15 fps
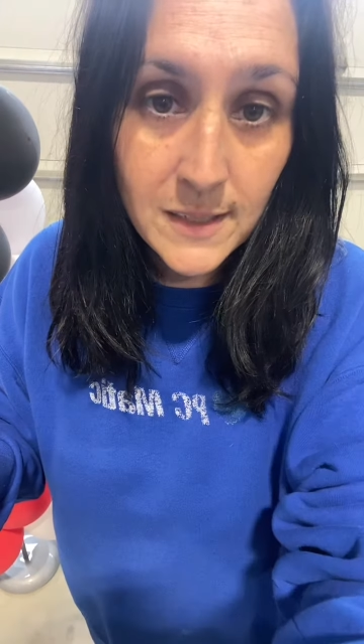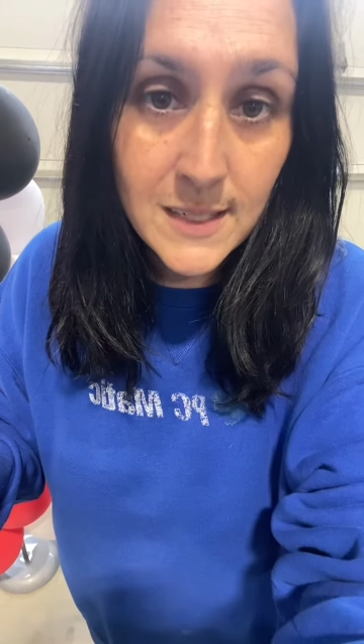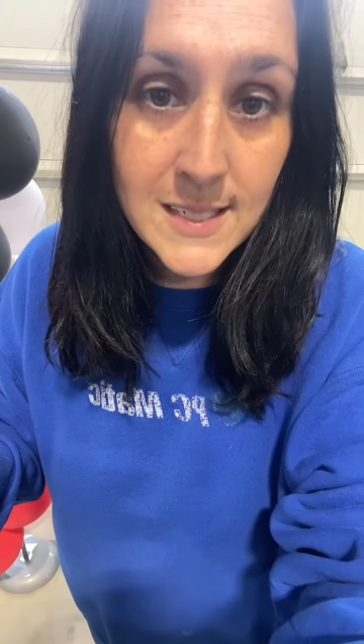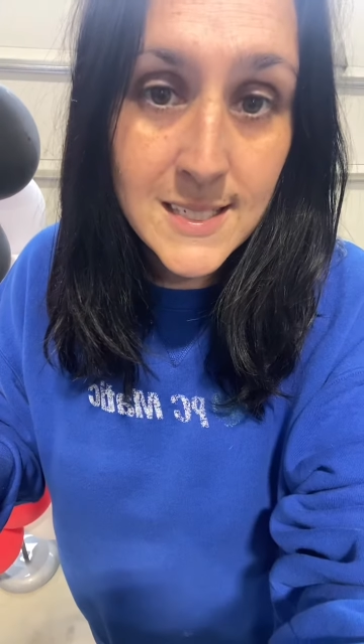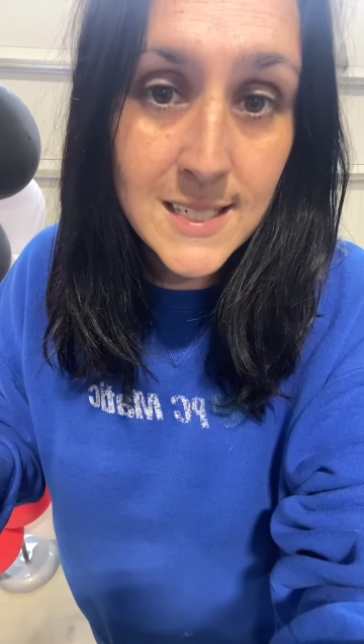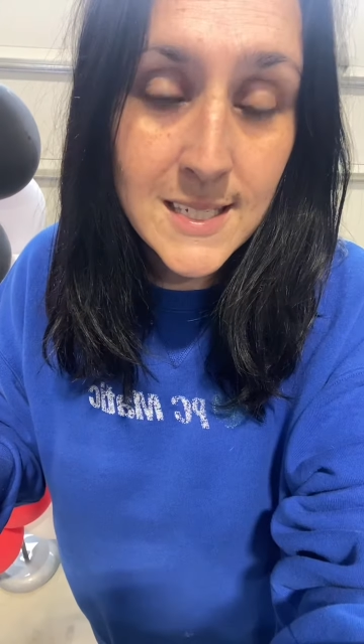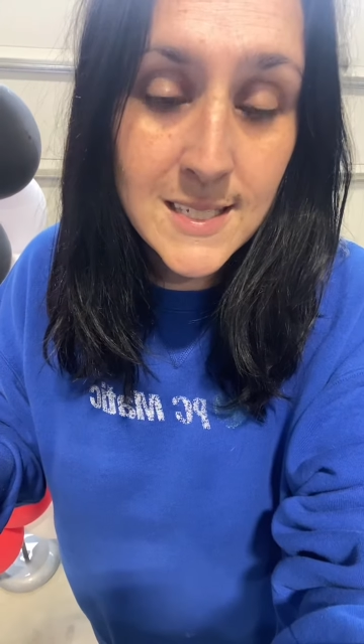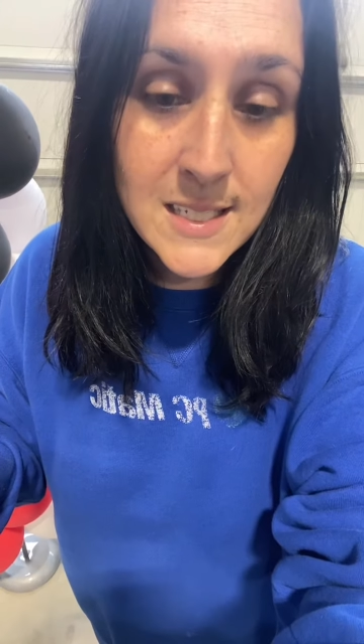It's
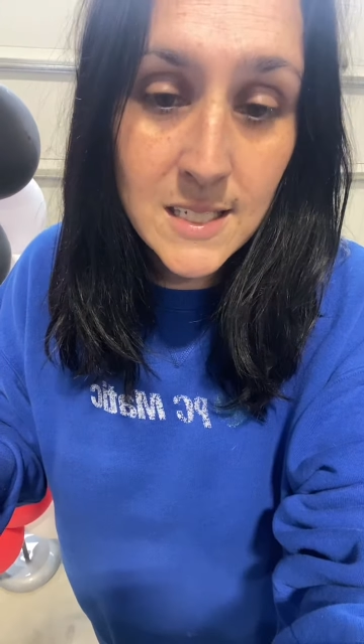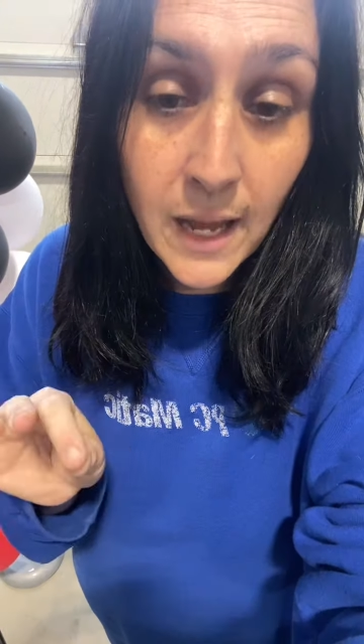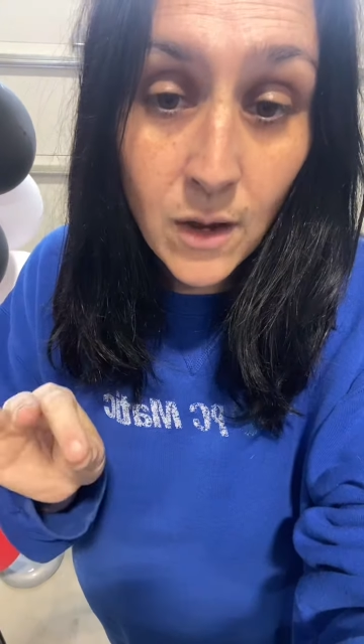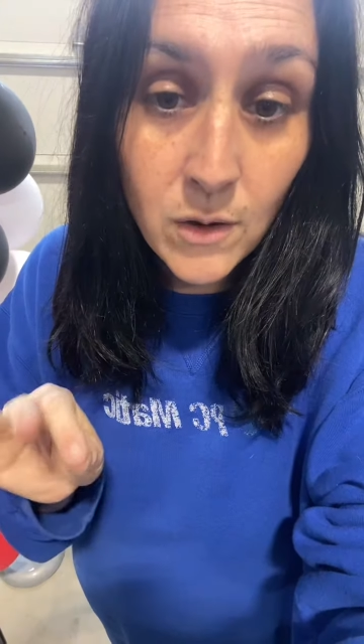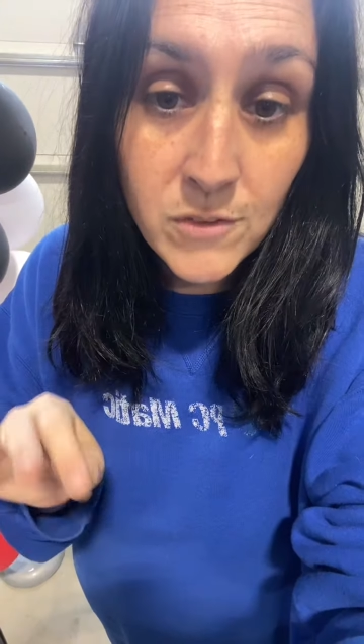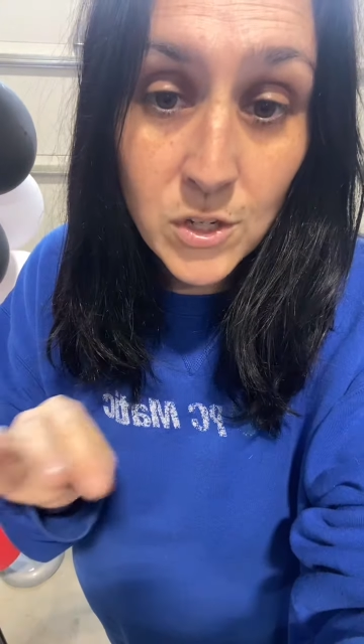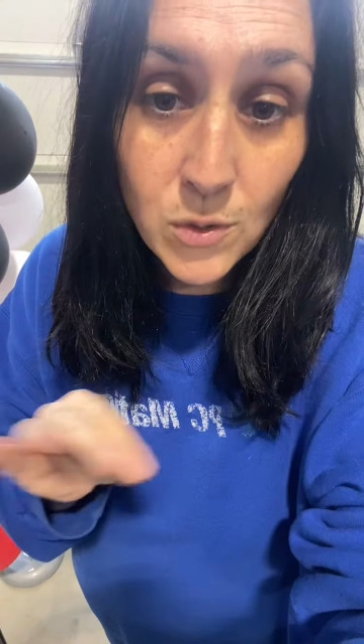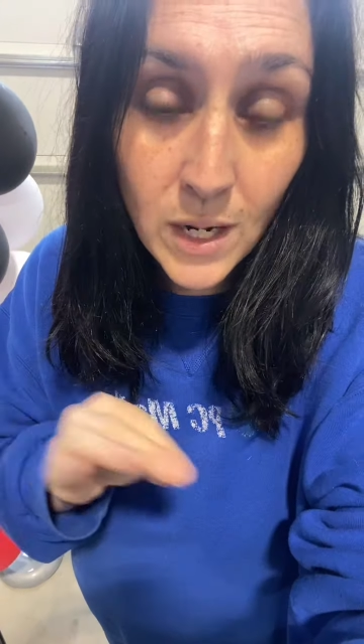easy. Now,
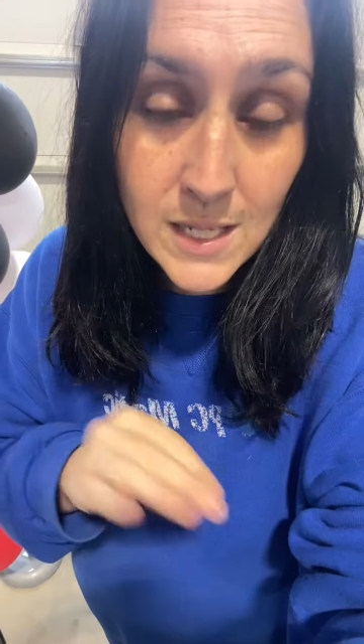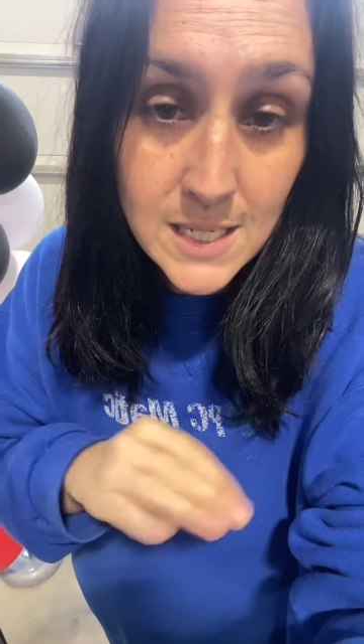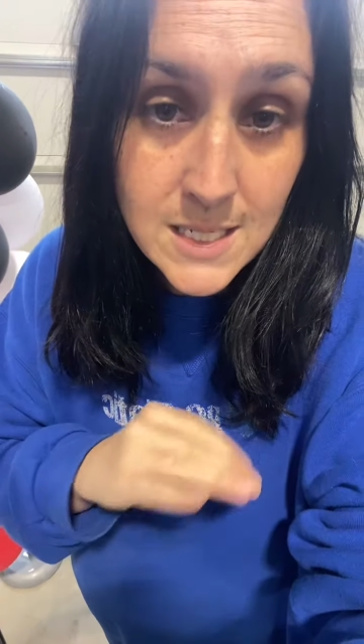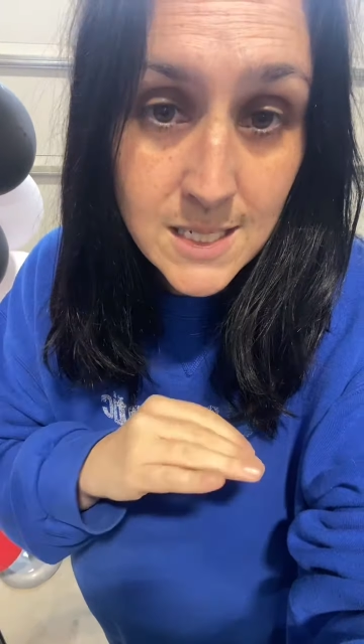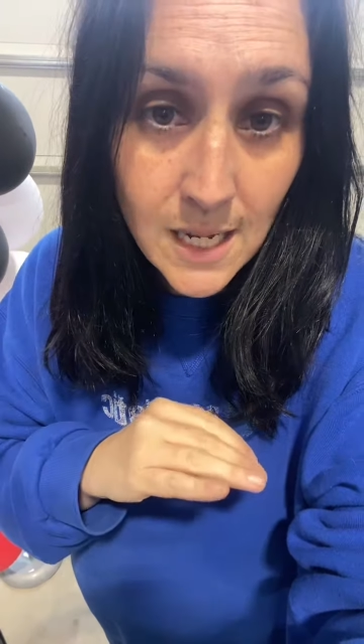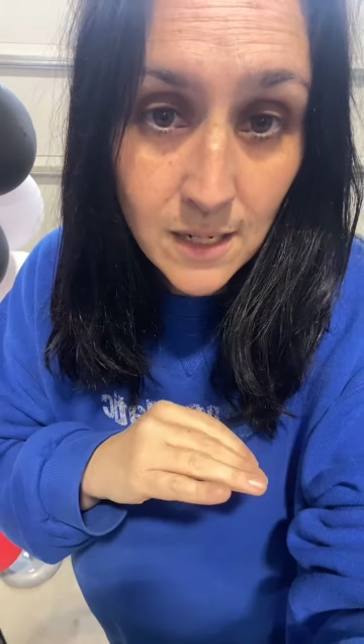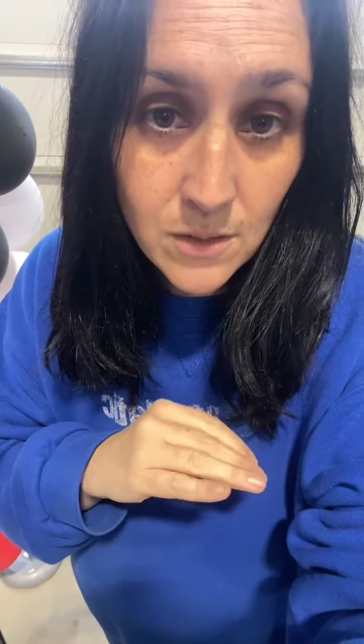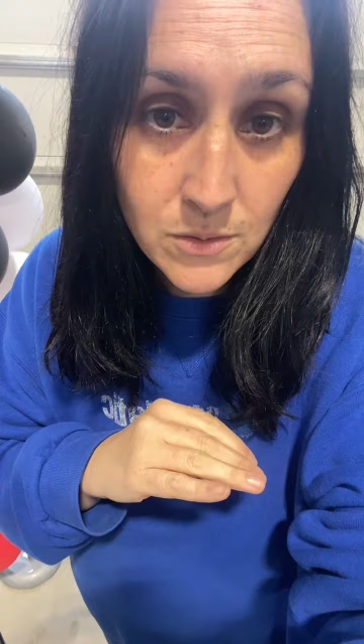if you write this
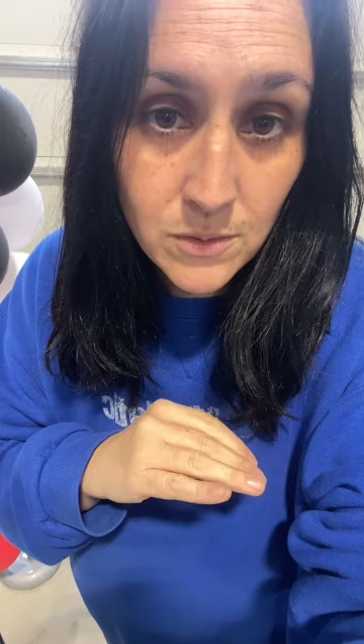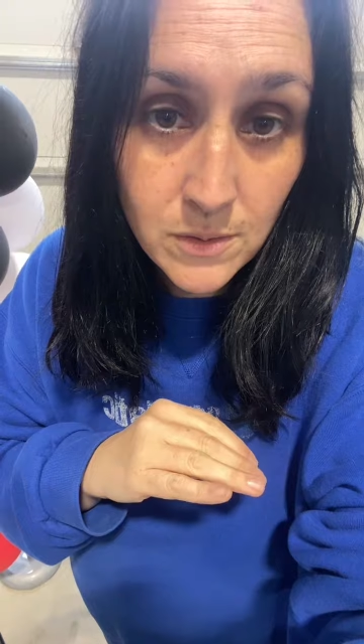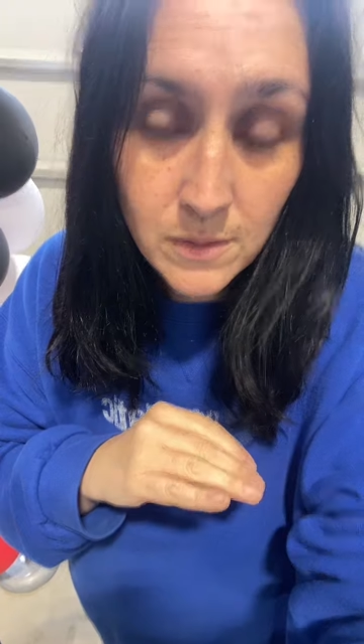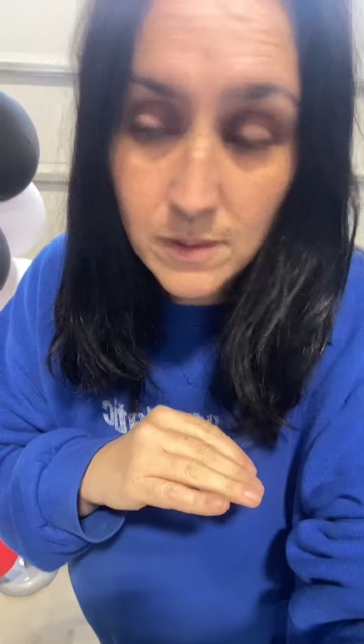down,